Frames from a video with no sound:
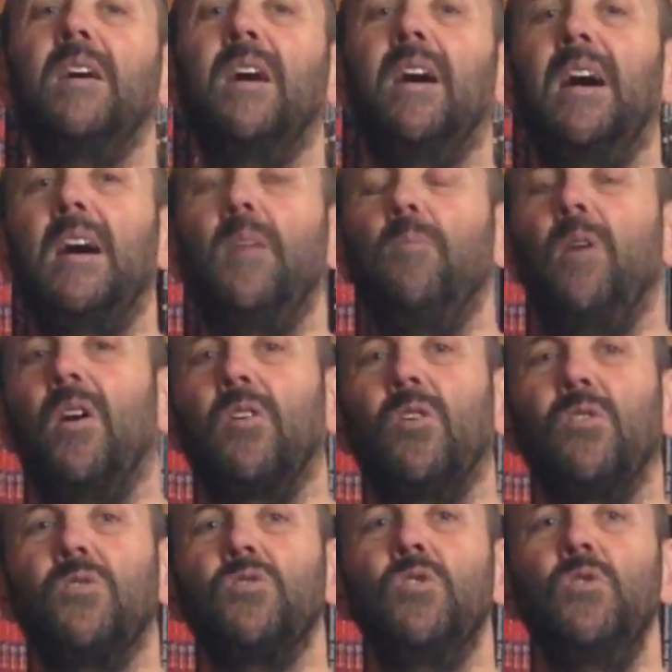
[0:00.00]
I
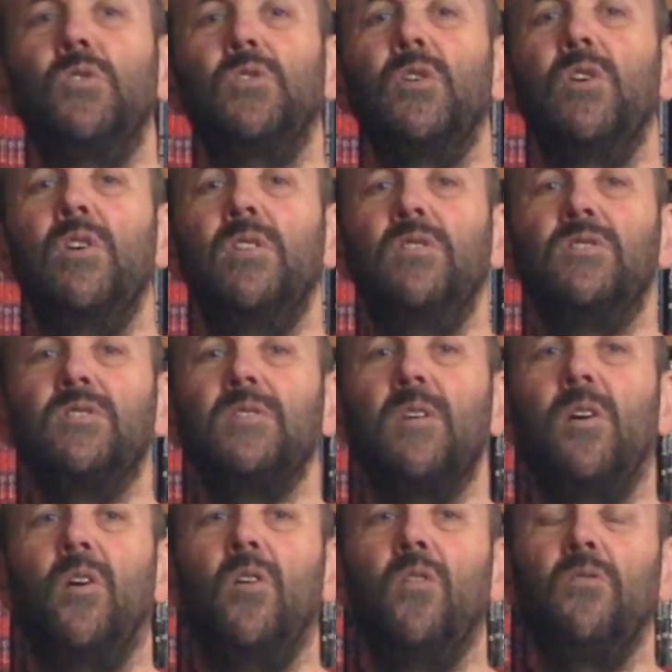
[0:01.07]
got 2/3
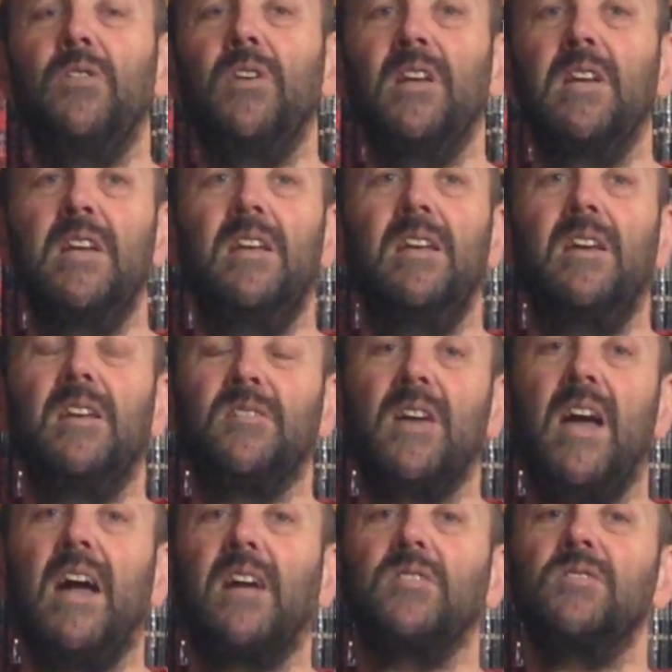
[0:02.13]
of the
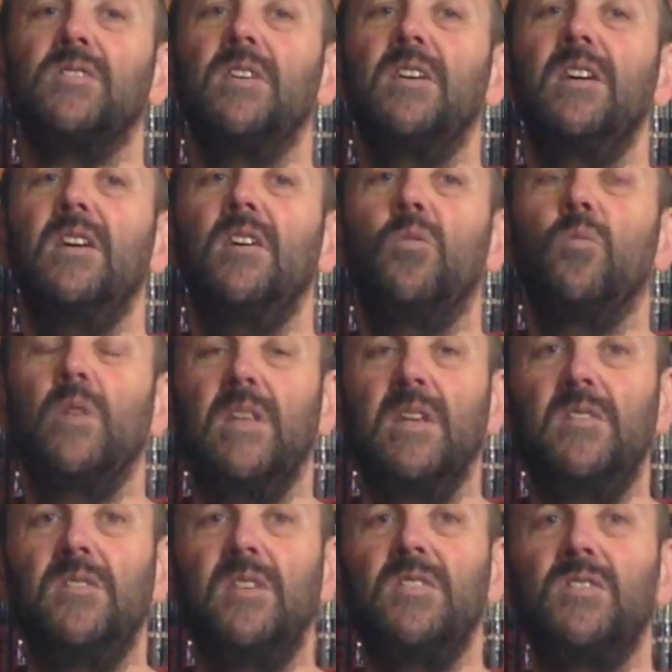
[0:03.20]
attacks
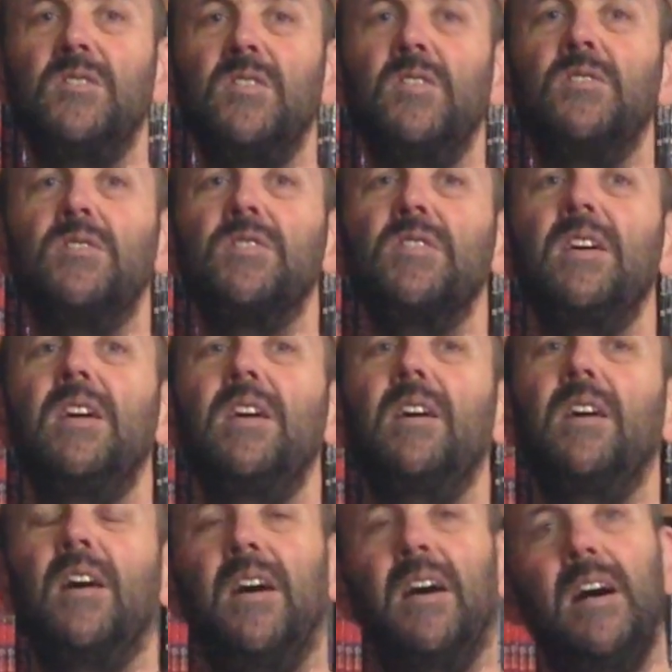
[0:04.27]
within distance,
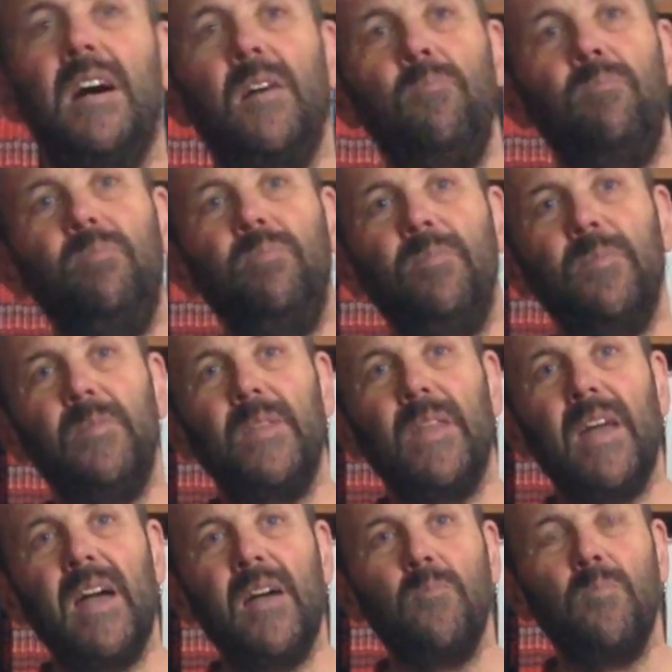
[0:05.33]

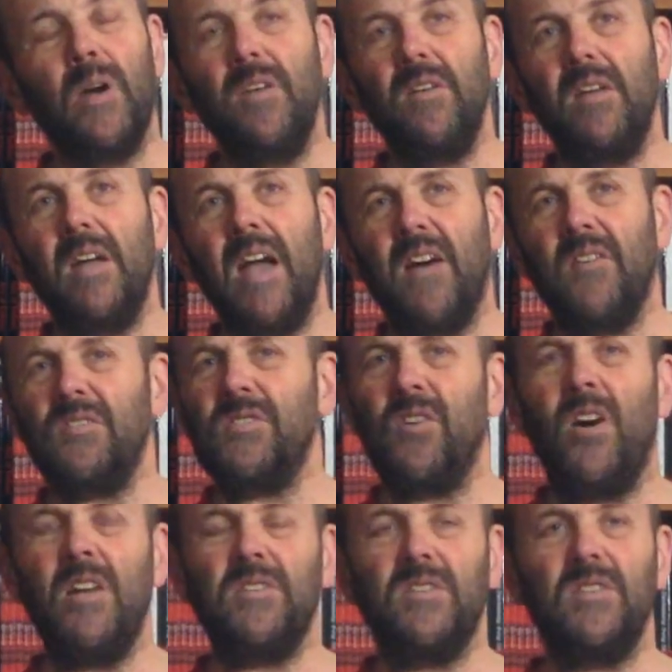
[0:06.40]
but
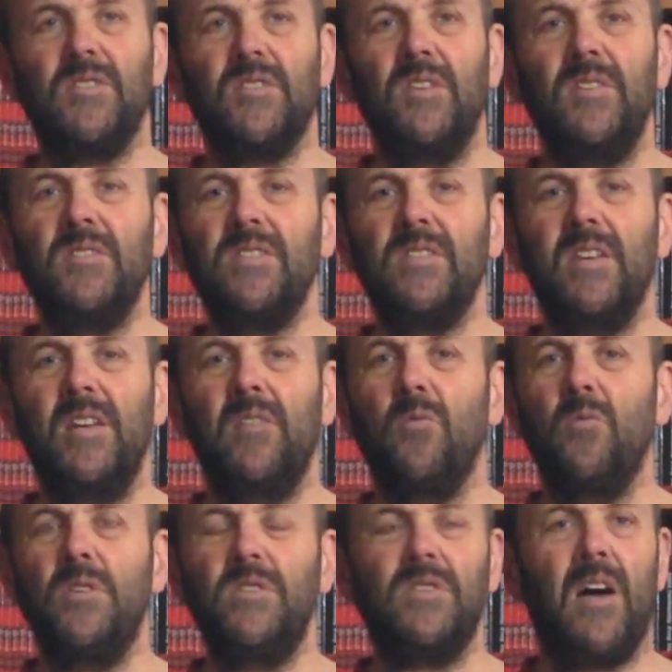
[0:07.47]
outside distance, it
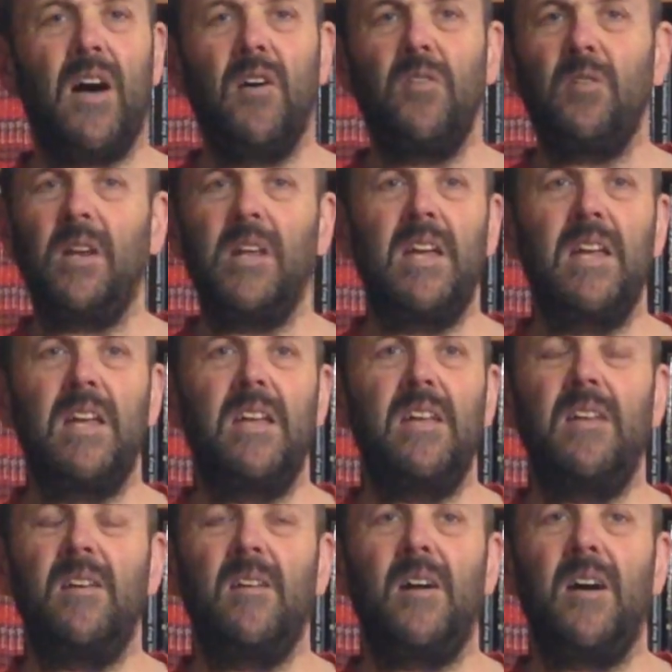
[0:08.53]
was
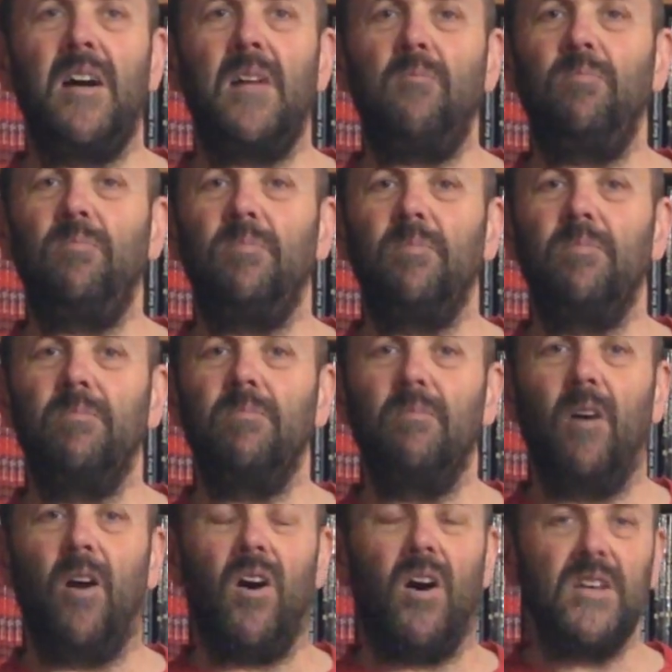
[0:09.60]
only
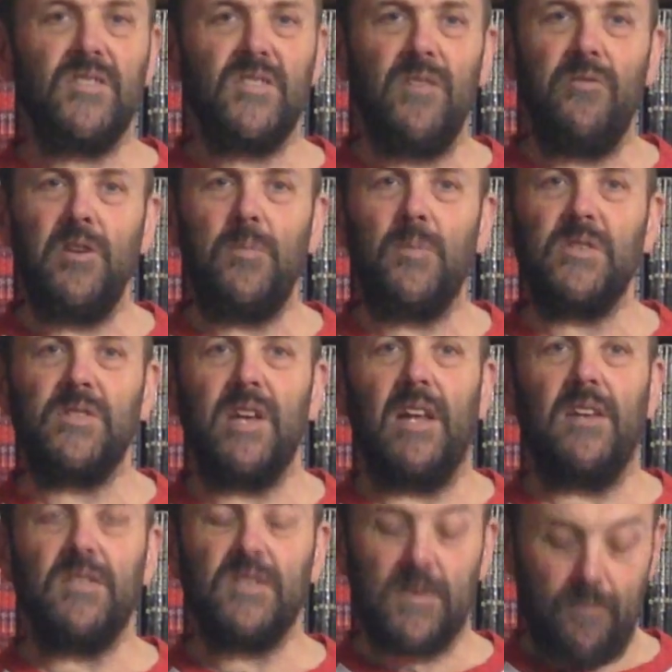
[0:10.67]
high
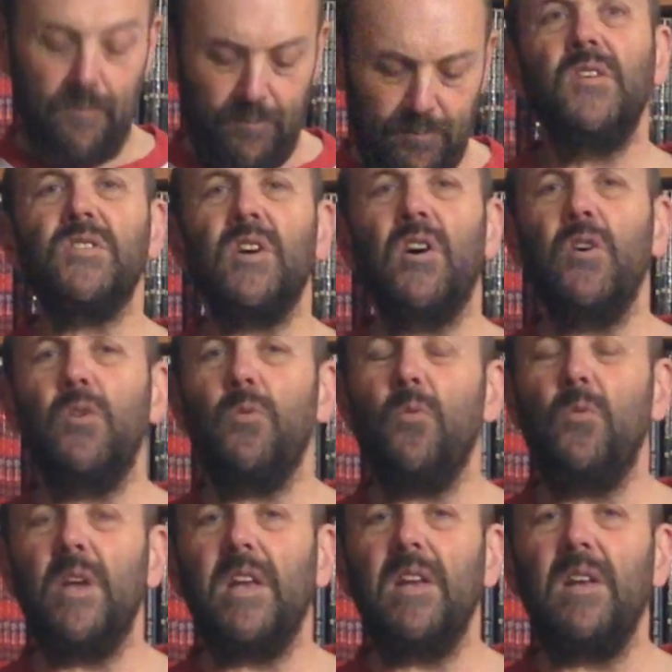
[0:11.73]
70%. So
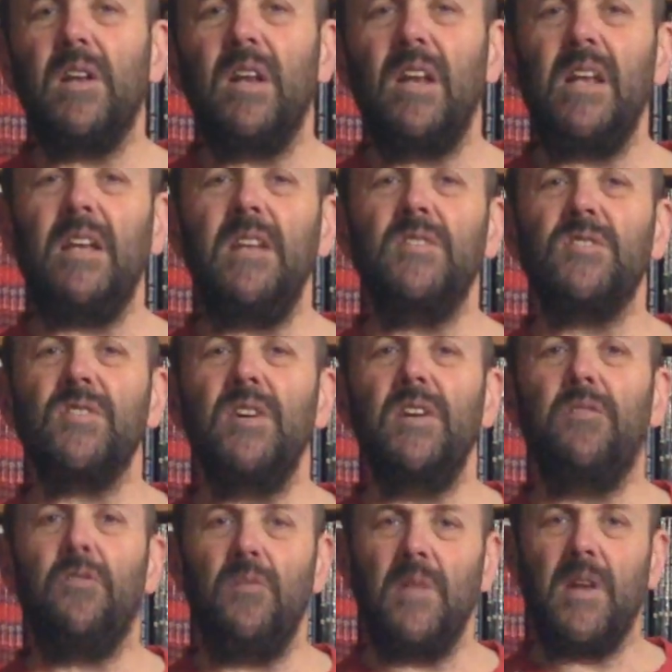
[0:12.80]
we can clearly
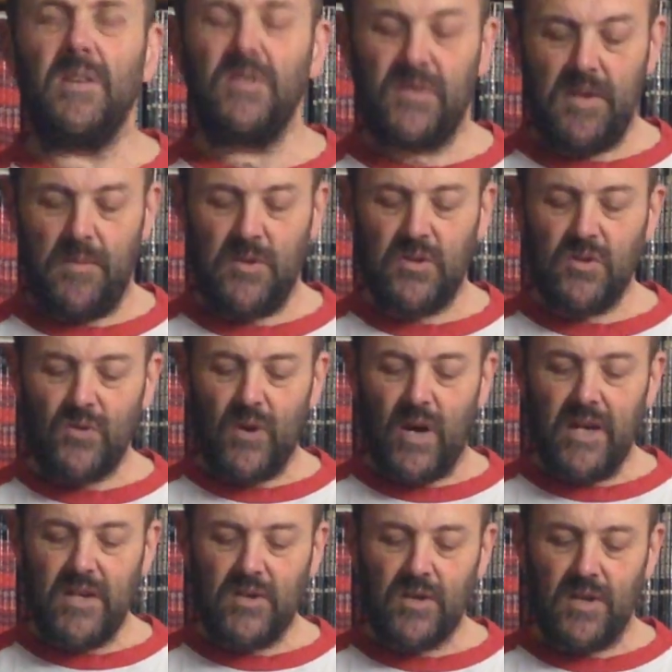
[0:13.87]
see from those
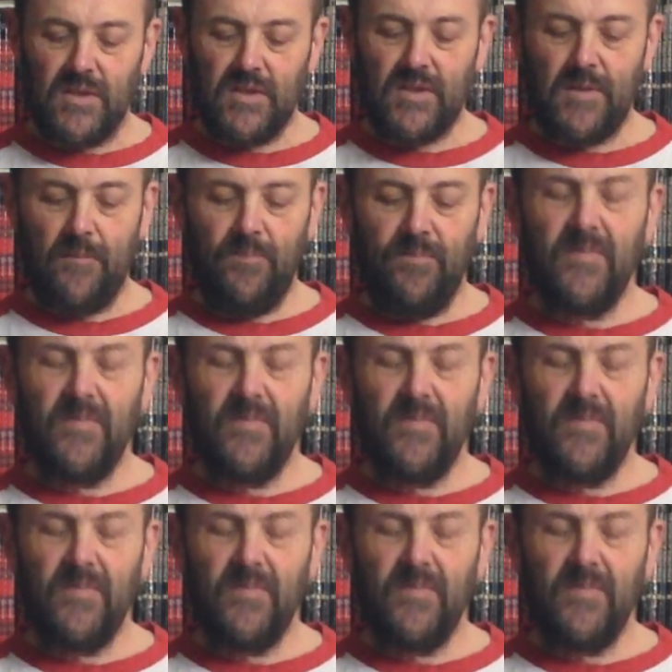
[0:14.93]
demonstrations